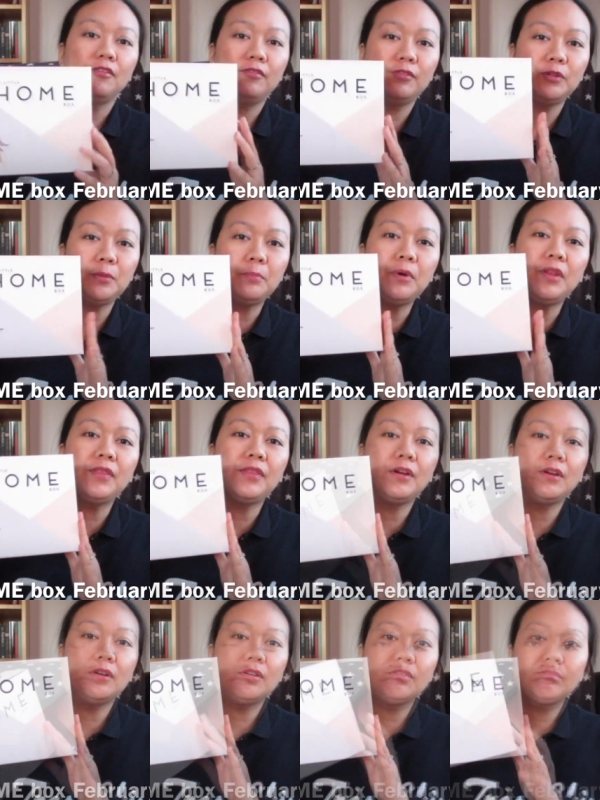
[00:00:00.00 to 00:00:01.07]
for the month
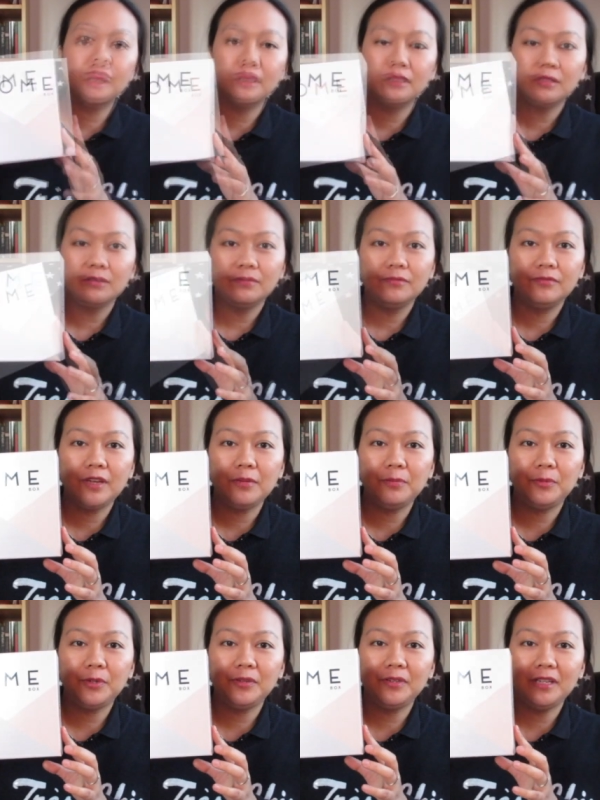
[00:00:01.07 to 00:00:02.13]
of
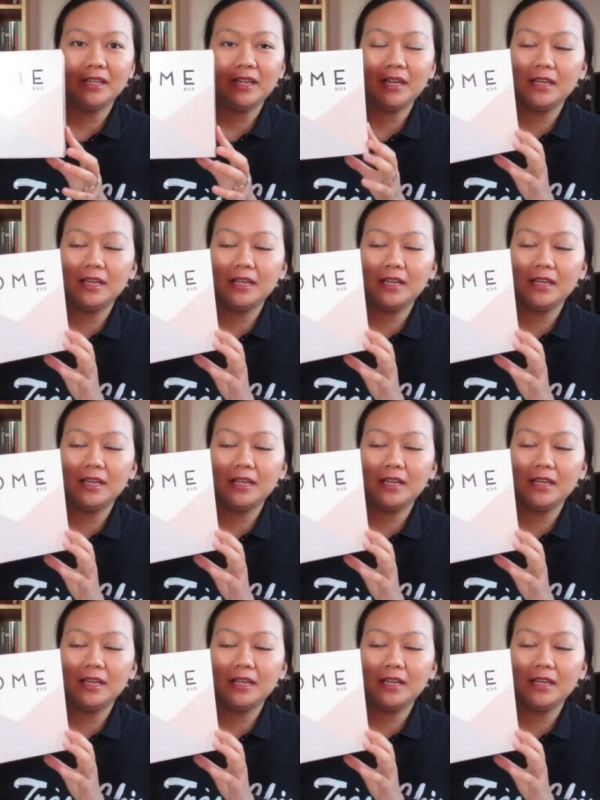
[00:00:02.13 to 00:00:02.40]
February,